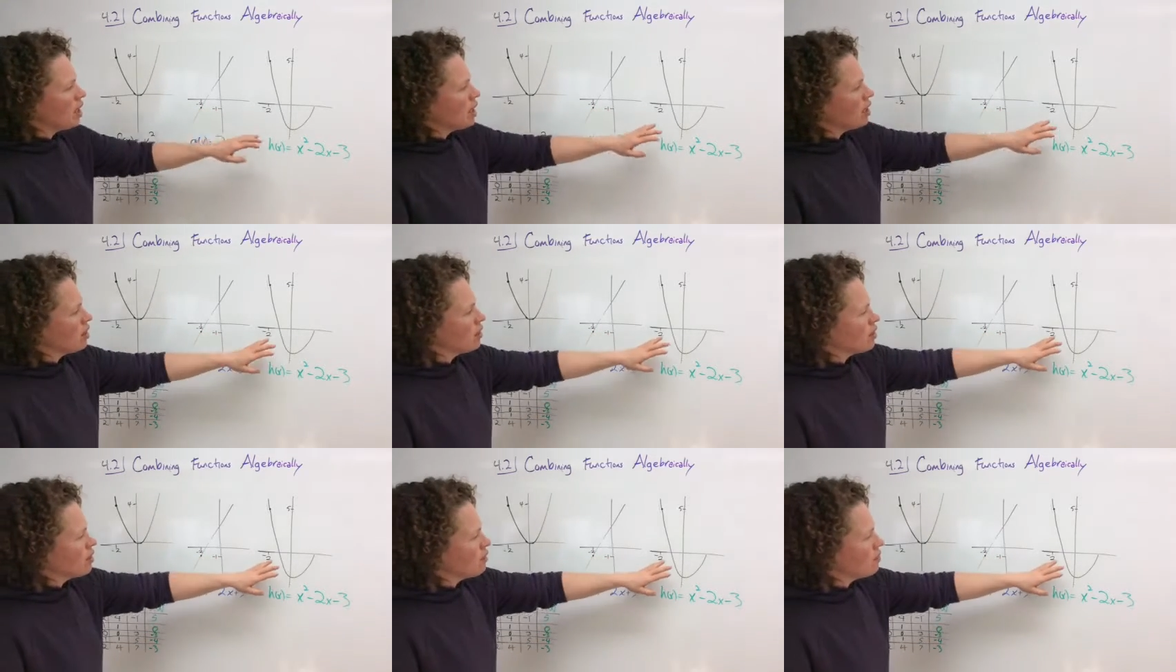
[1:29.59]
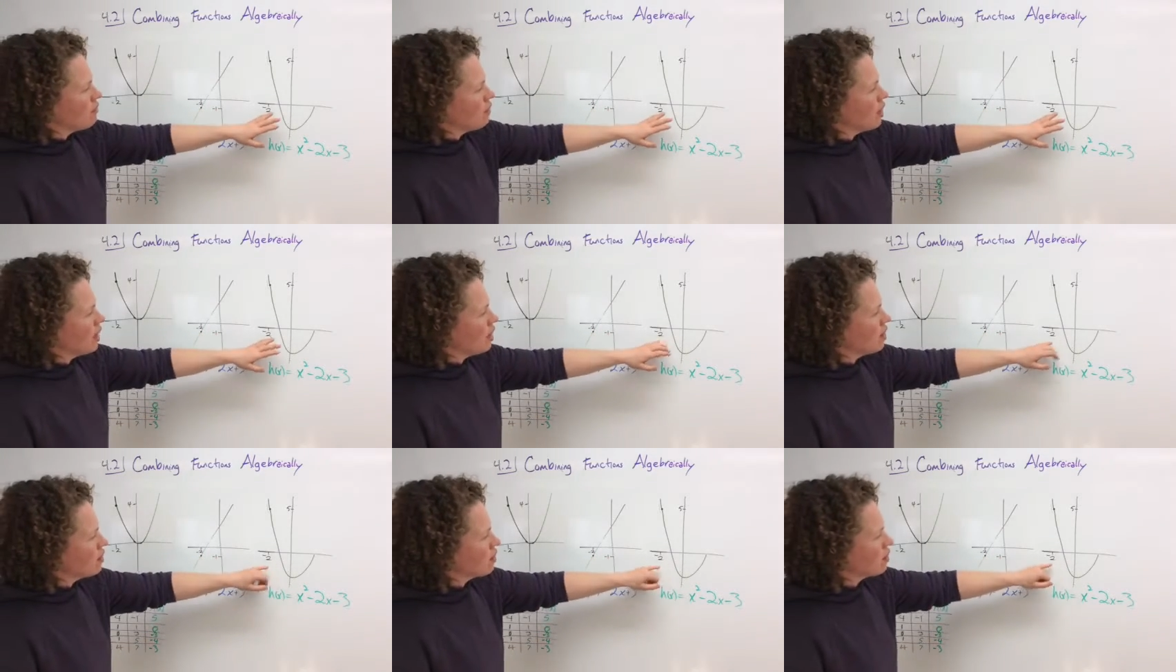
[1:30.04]
and on the
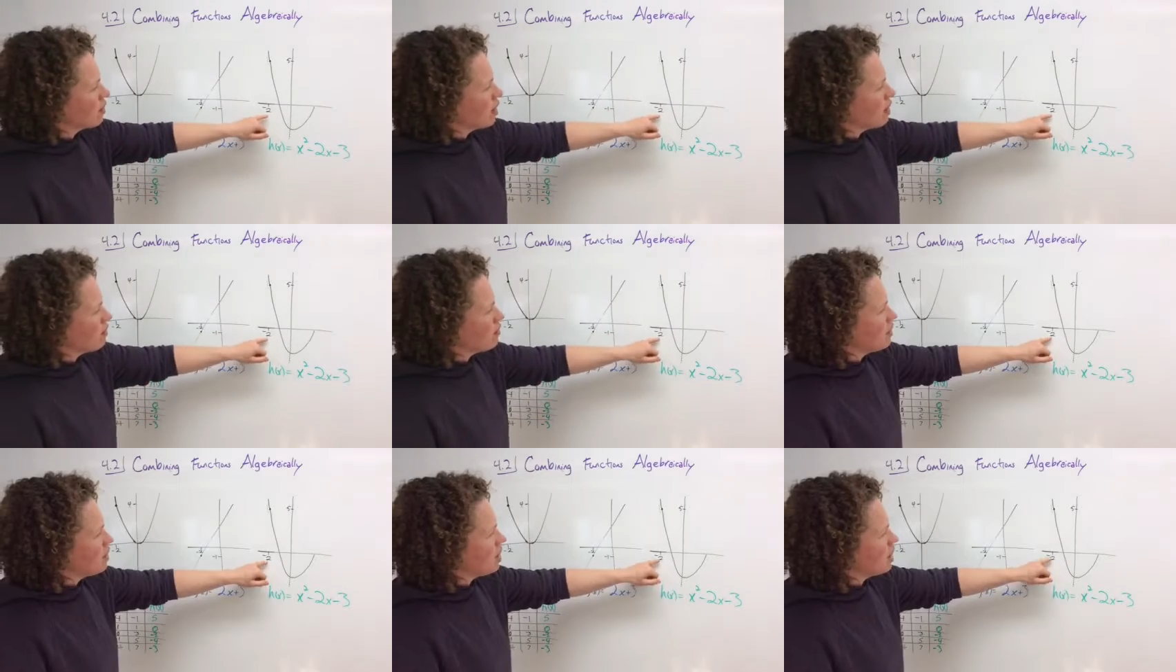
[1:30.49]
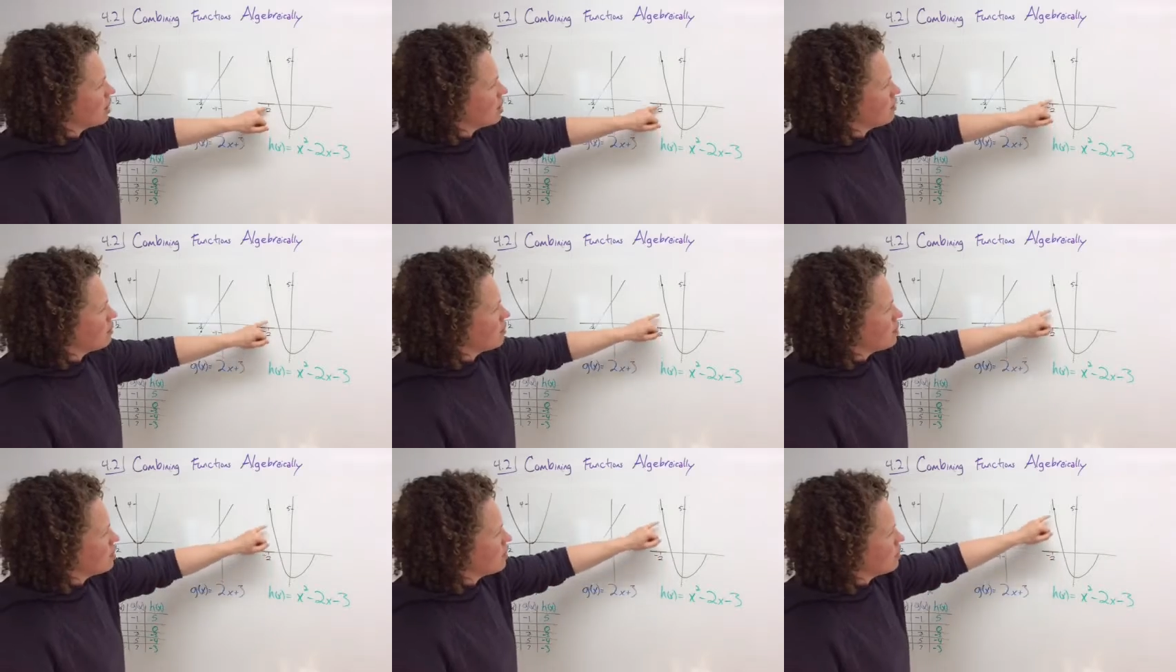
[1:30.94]
final graph at
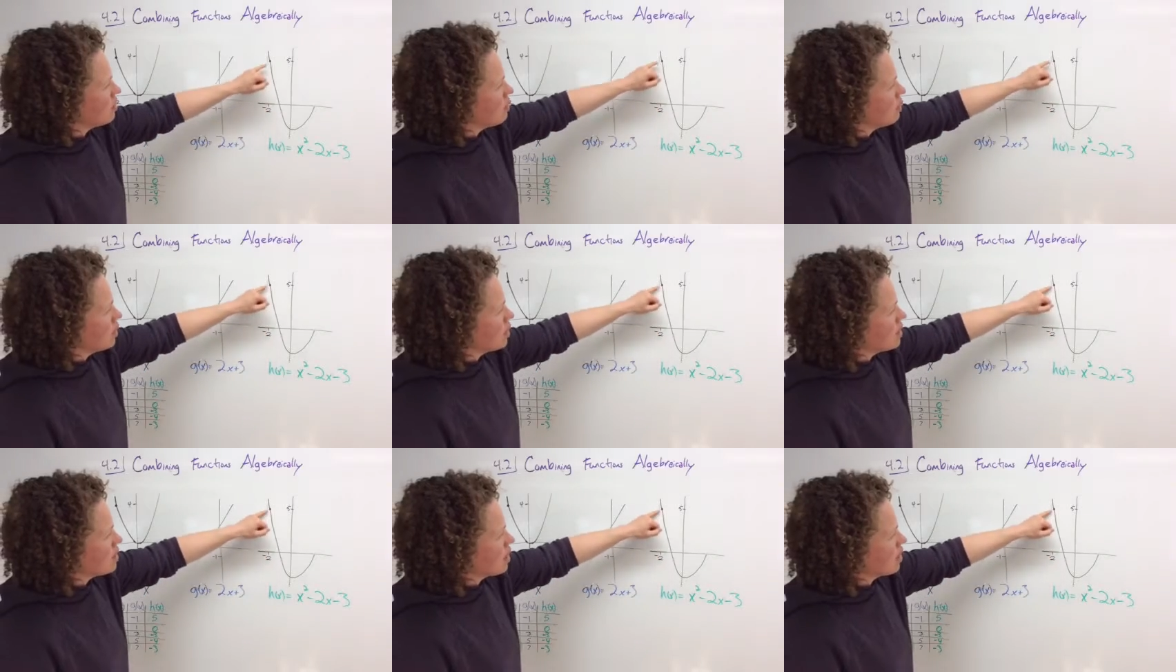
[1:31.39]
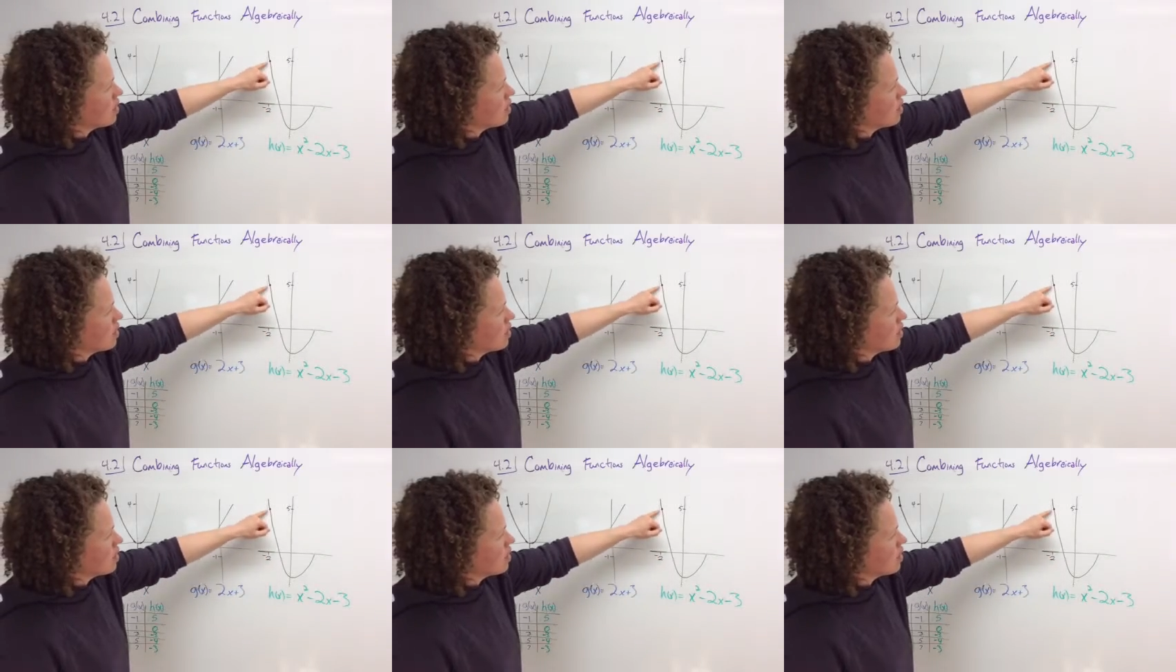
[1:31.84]
-2, it's